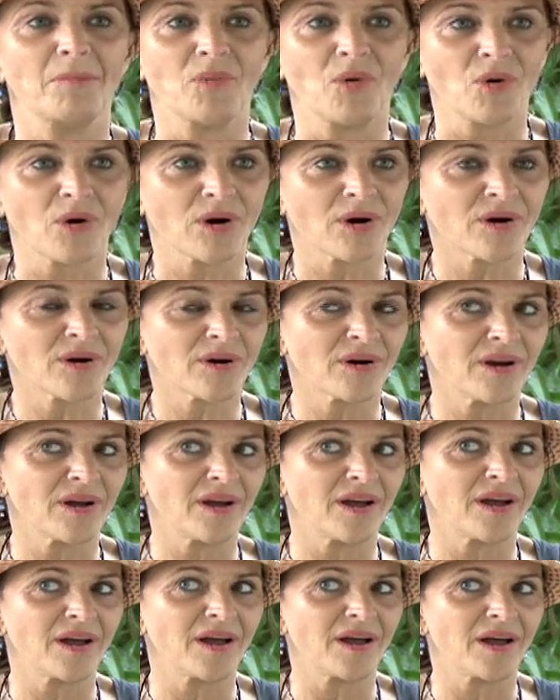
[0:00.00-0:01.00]
more
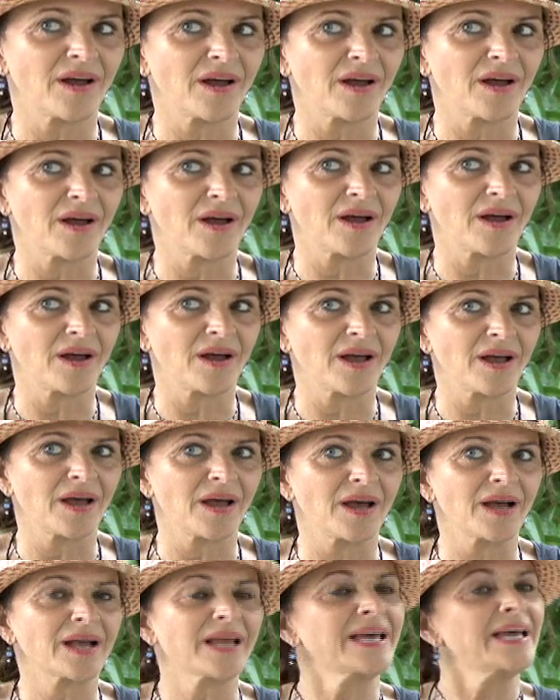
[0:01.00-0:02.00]

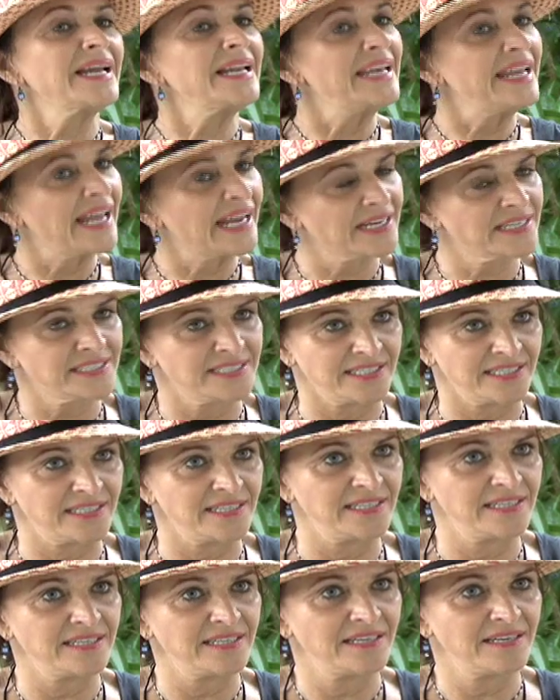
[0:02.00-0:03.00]

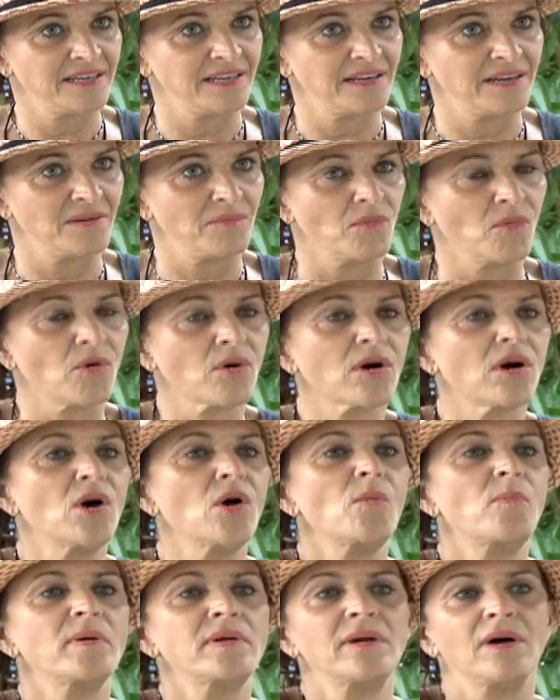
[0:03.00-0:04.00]
connected, more
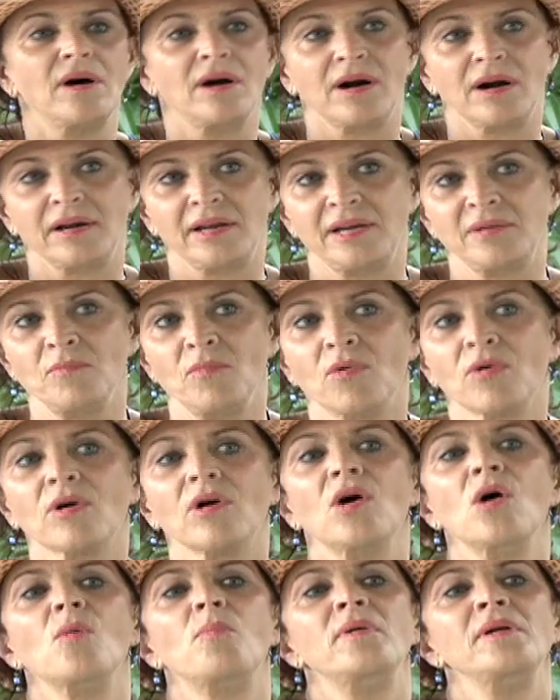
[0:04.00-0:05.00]
open-hearted,
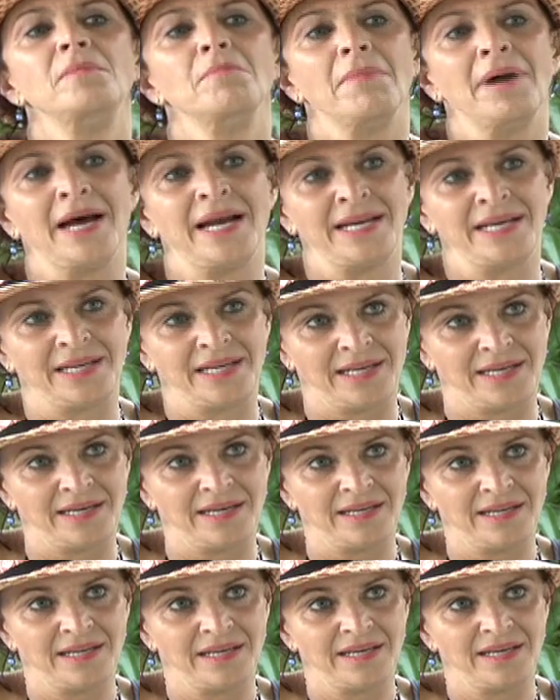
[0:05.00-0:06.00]
more
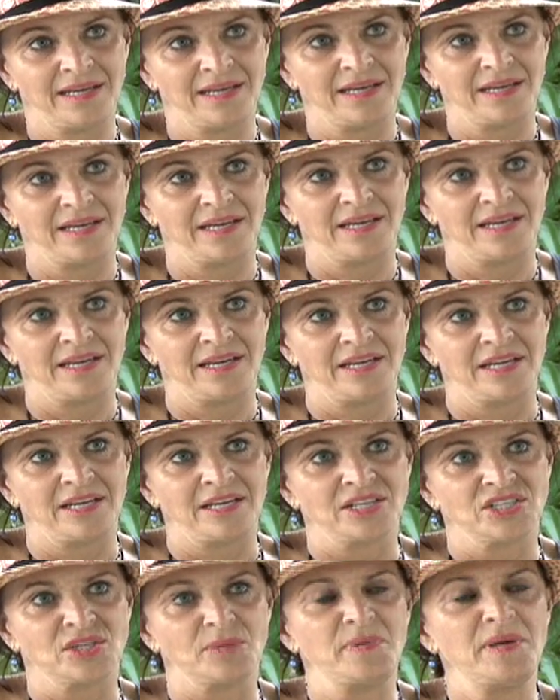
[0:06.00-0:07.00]
open-minded,
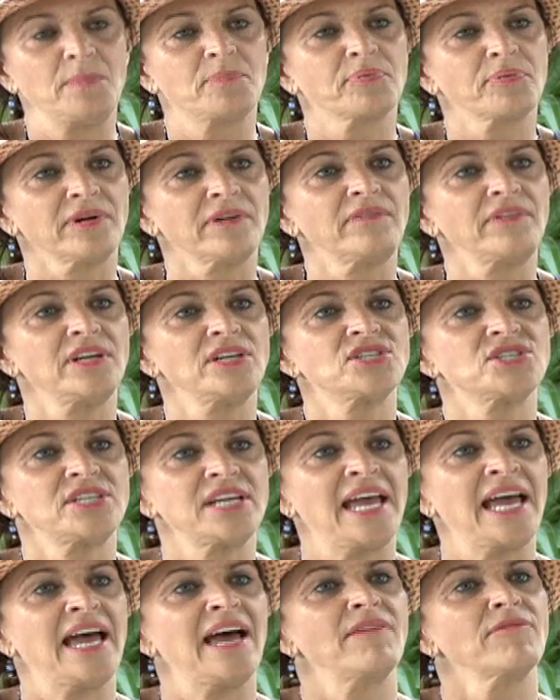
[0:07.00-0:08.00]
to be privileged
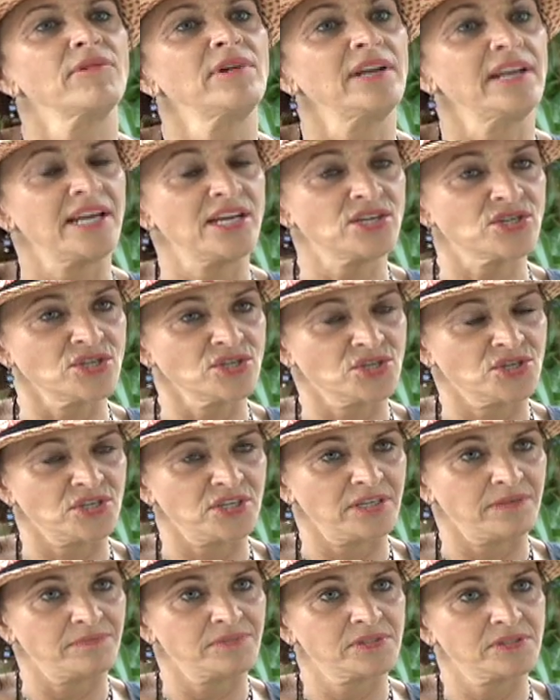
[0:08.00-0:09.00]
to have
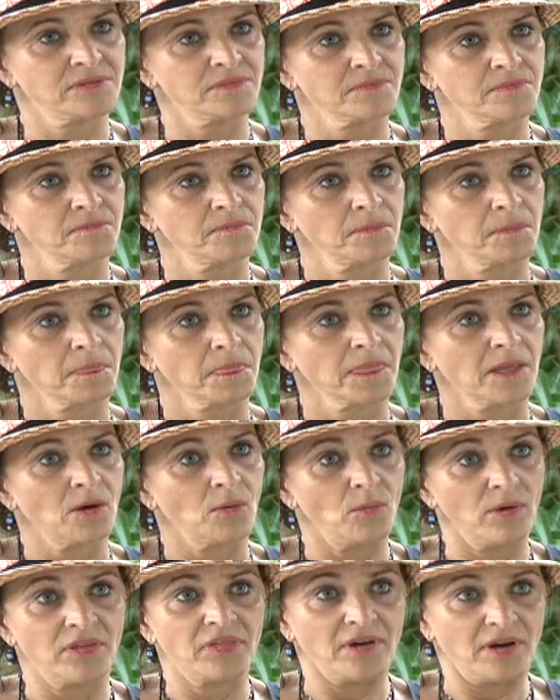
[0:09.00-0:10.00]
relationships
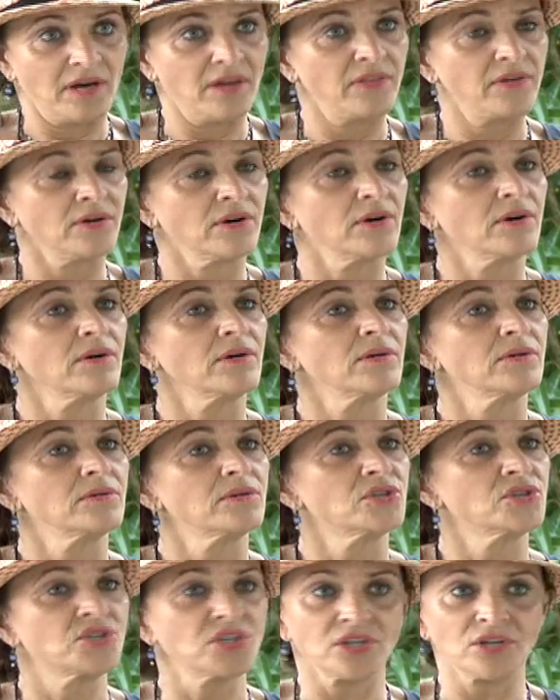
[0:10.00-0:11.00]
with other
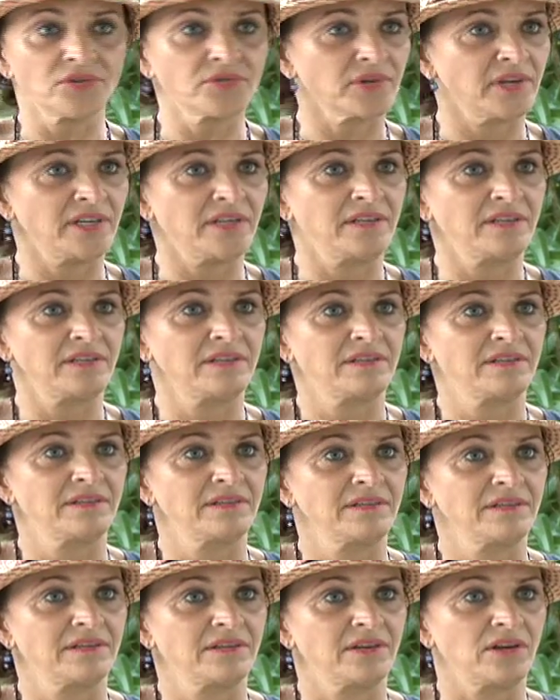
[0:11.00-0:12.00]
children
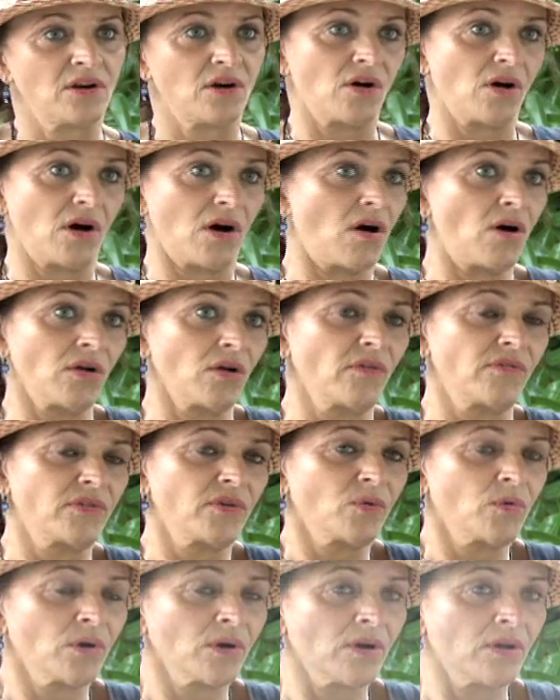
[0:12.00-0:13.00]
all
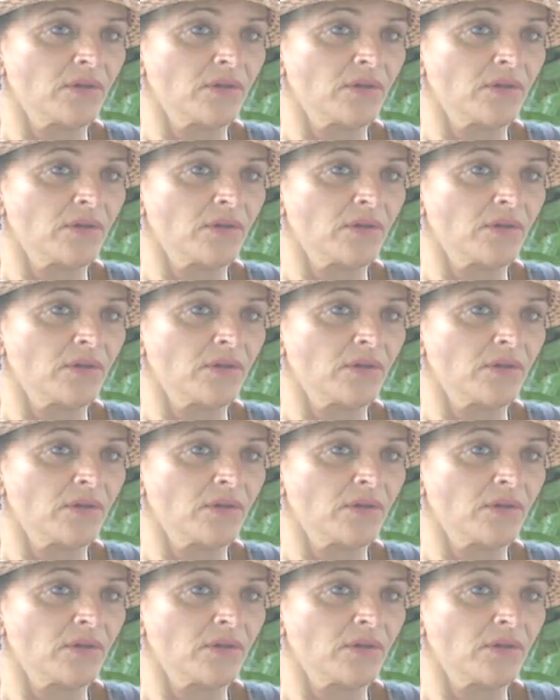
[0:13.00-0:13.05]
over the